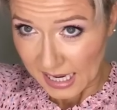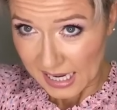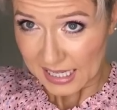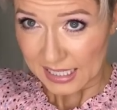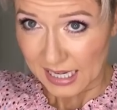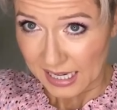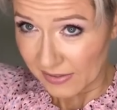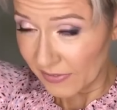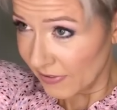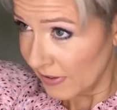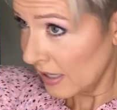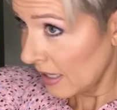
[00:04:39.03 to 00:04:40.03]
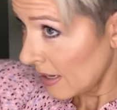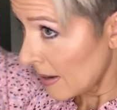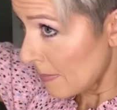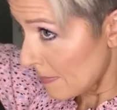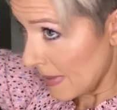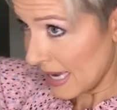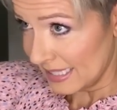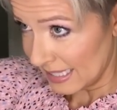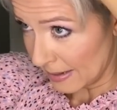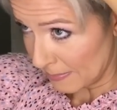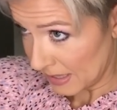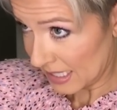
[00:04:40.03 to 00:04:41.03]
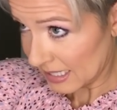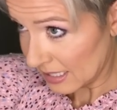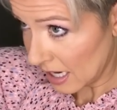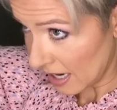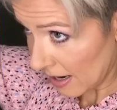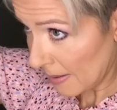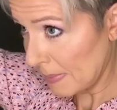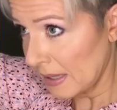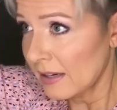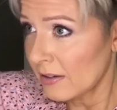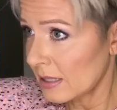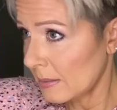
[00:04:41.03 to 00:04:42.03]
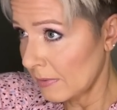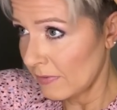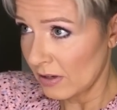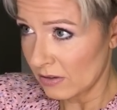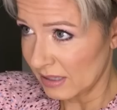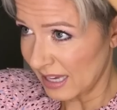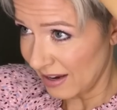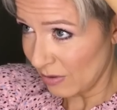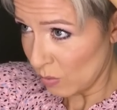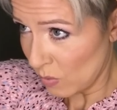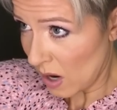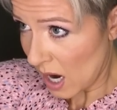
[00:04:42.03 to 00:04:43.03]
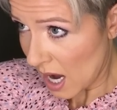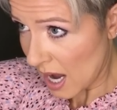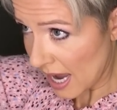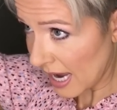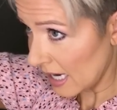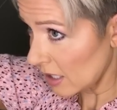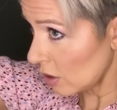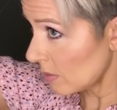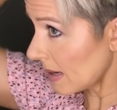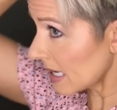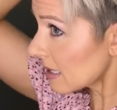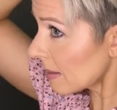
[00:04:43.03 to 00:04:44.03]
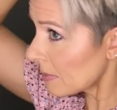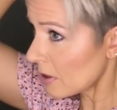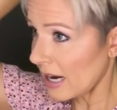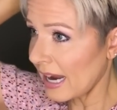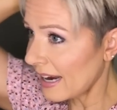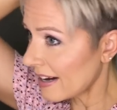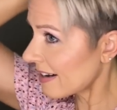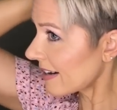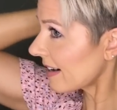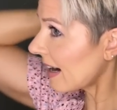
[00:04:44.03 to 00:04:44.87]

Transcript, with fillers: and kind of mess up this top. I know some of you are like, why do you mess up your hair?